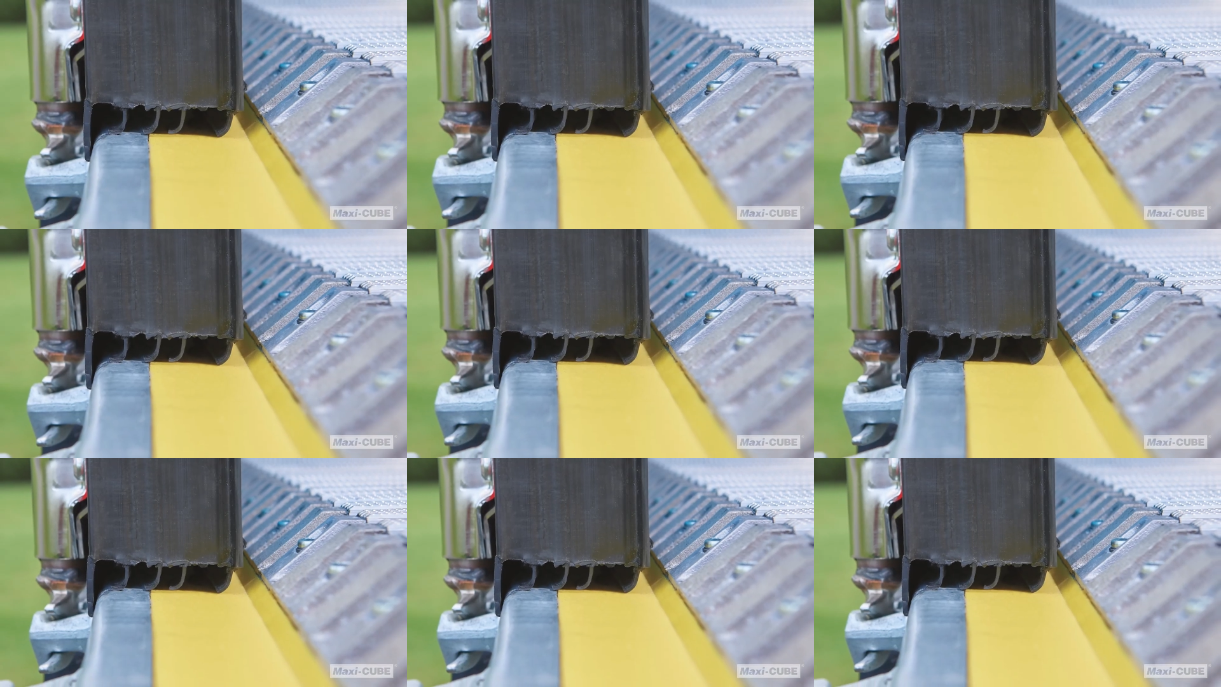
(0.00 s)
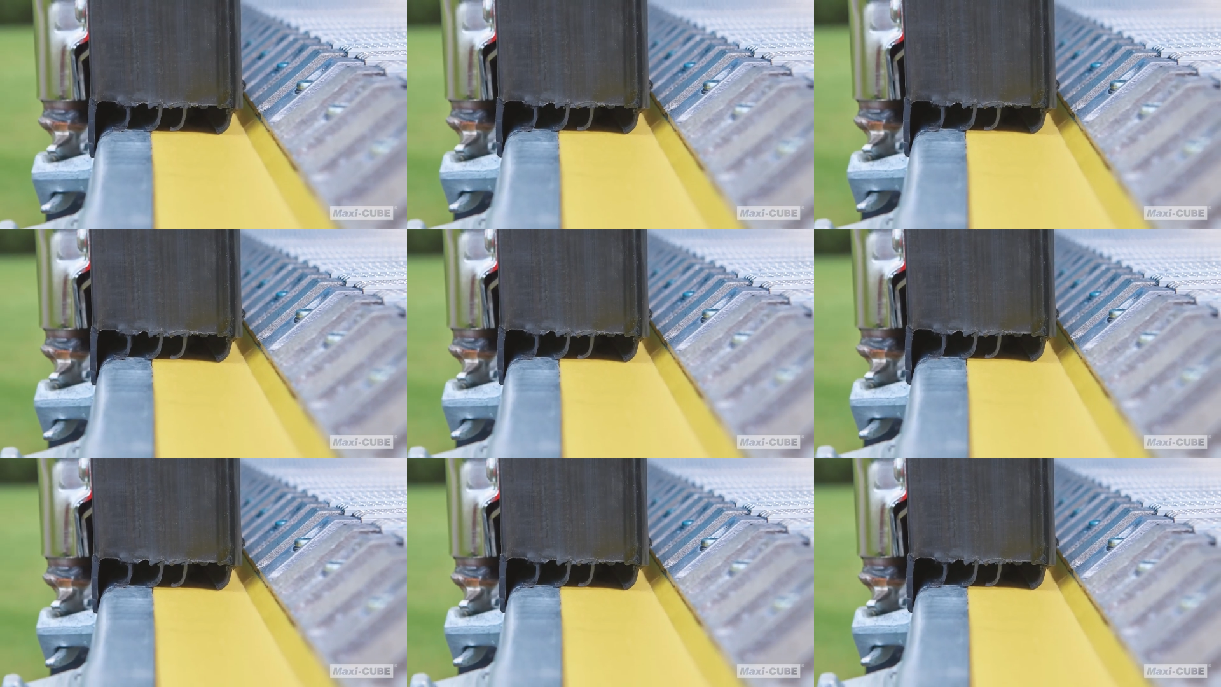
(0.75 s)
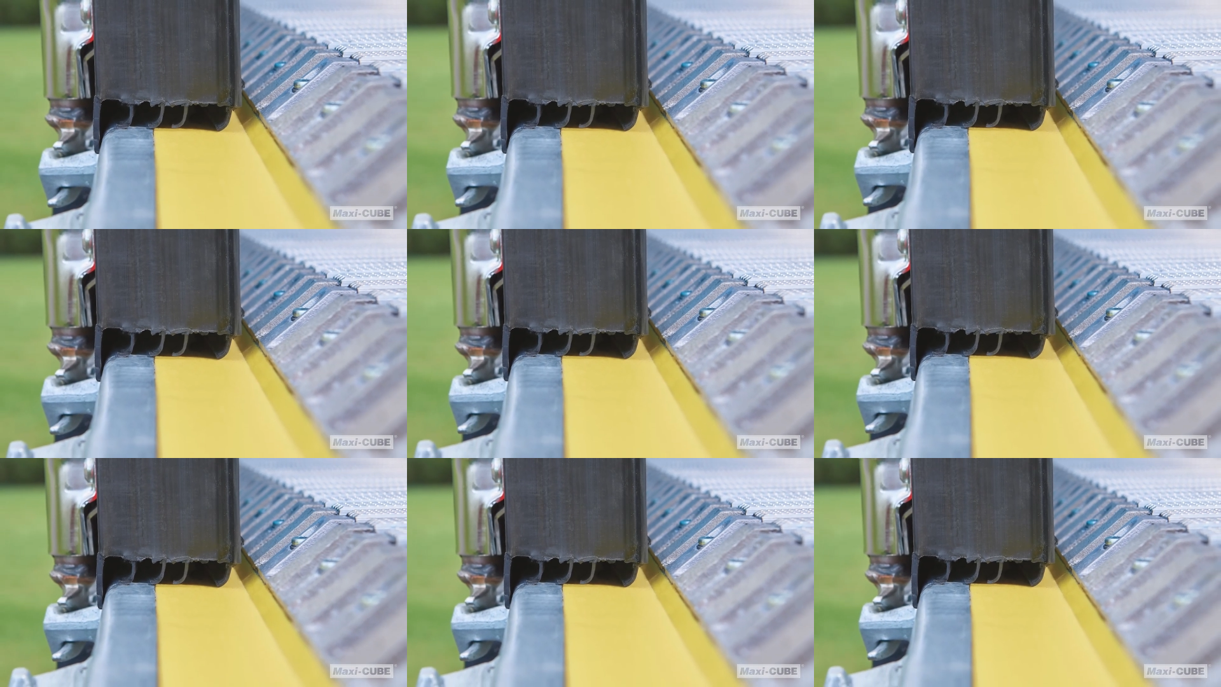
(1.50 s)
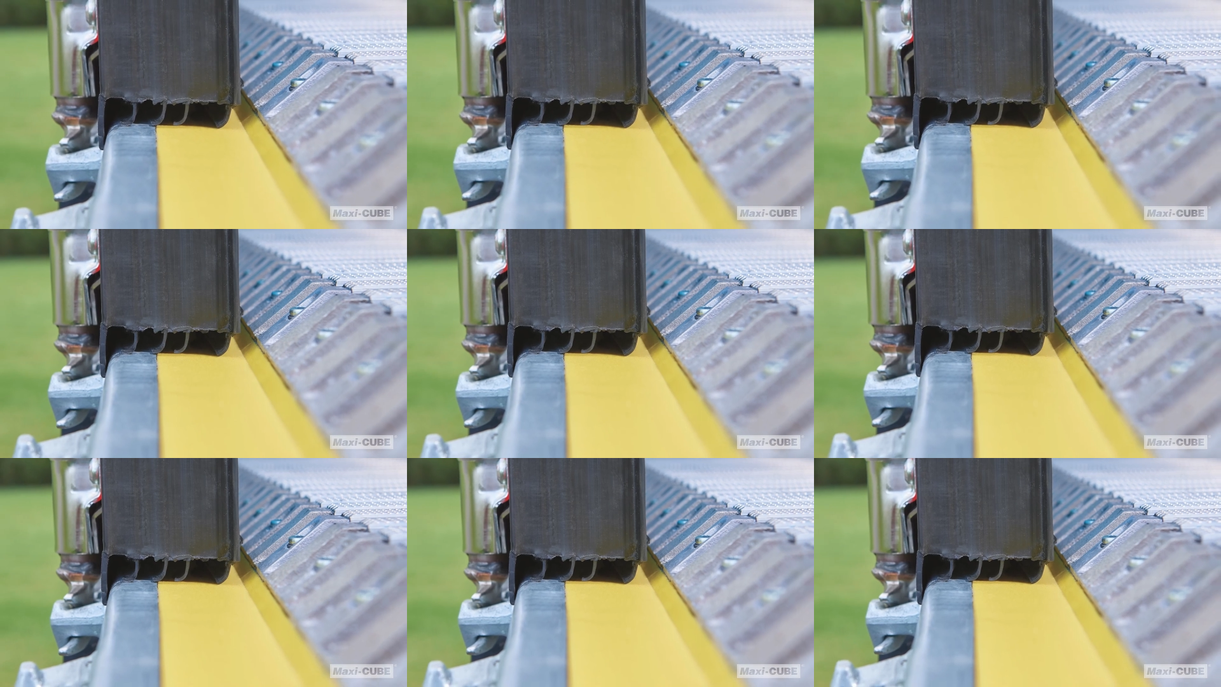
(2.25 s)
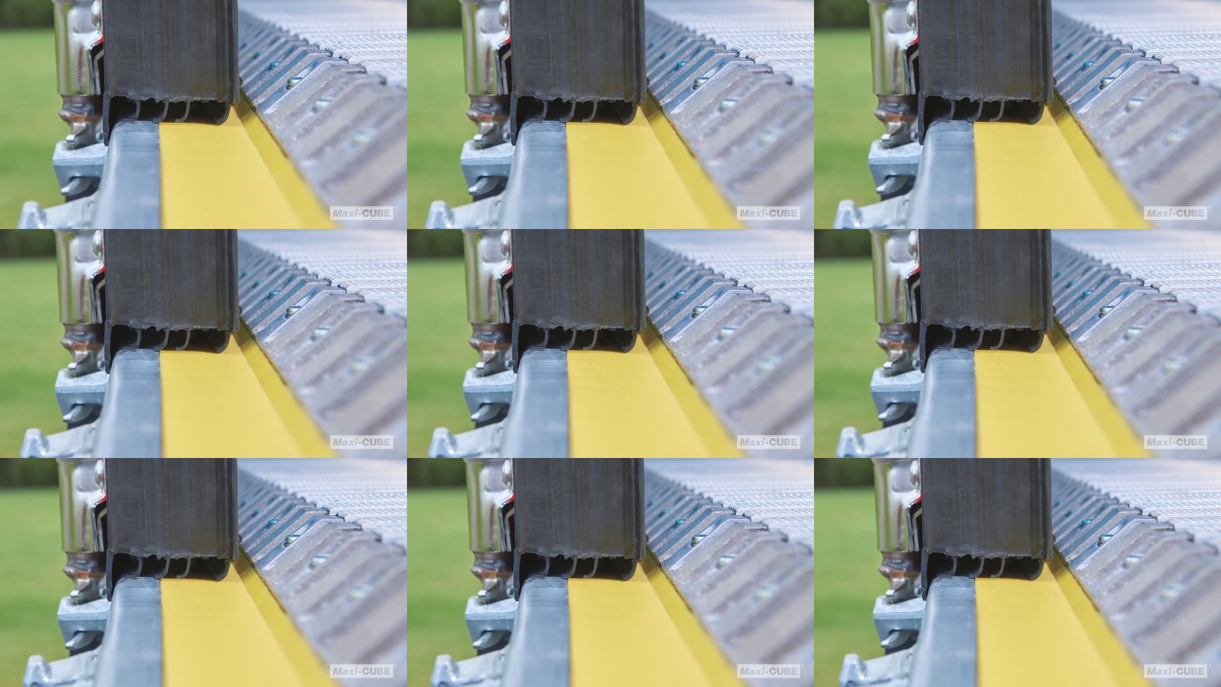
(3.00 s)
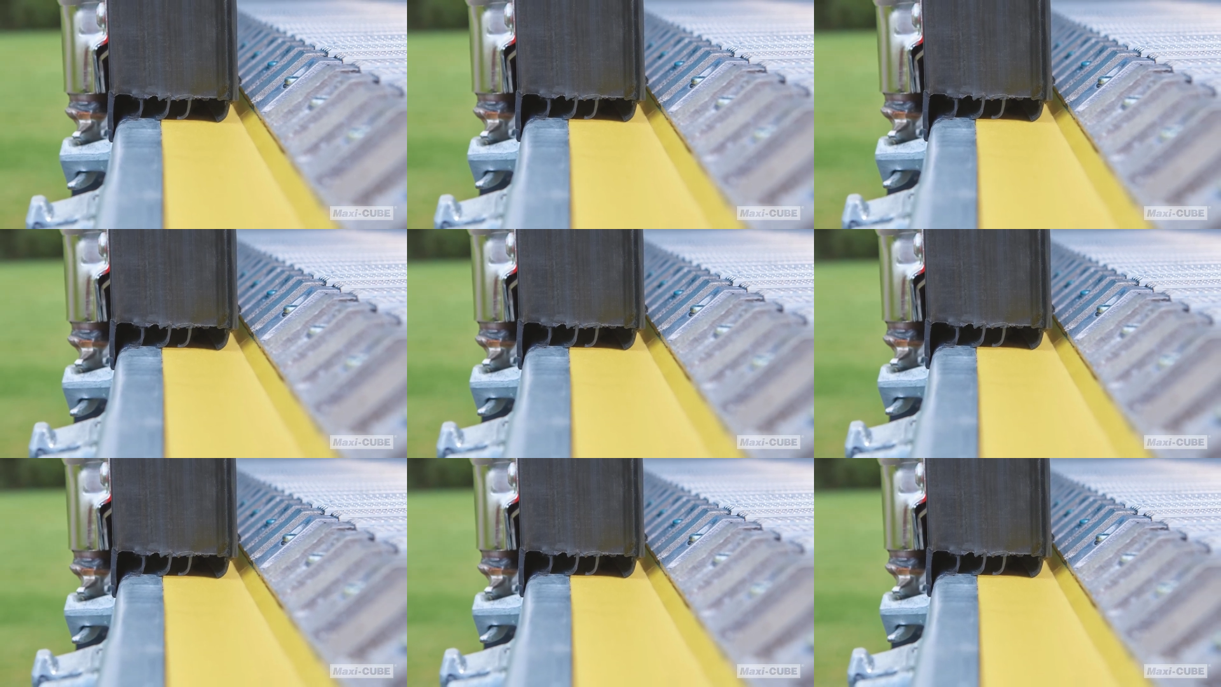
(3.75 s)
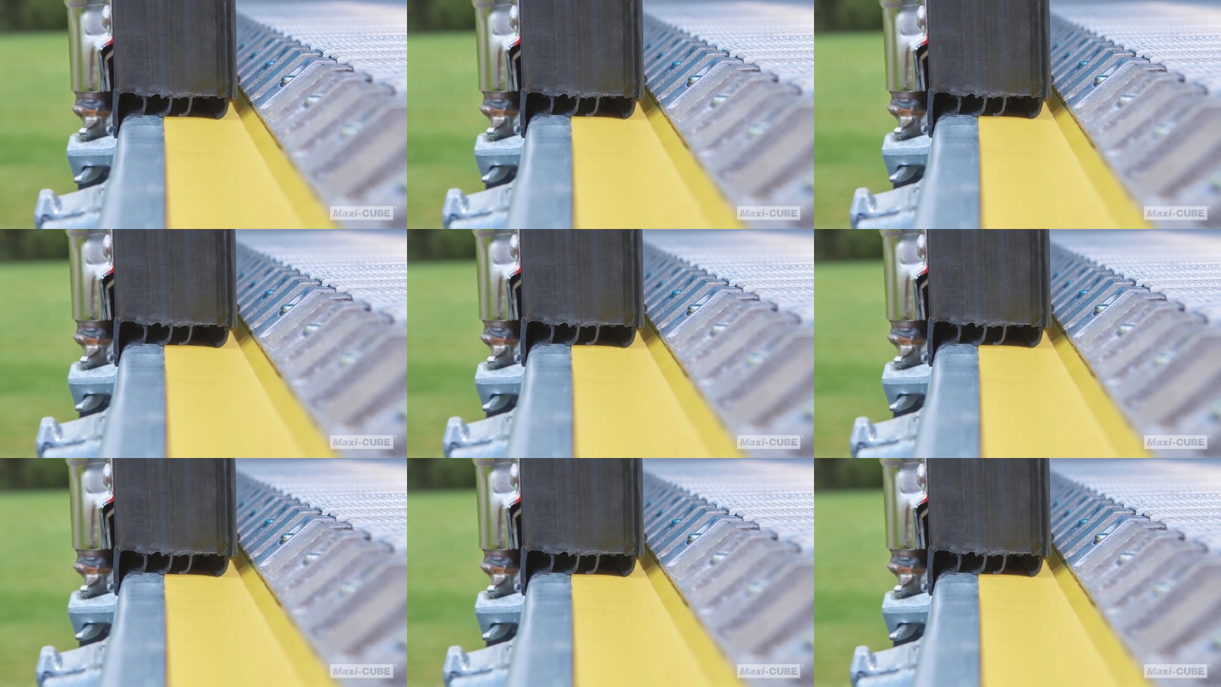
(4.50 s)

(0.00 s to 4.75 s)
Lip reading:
No face is visible, so there are no lips to read.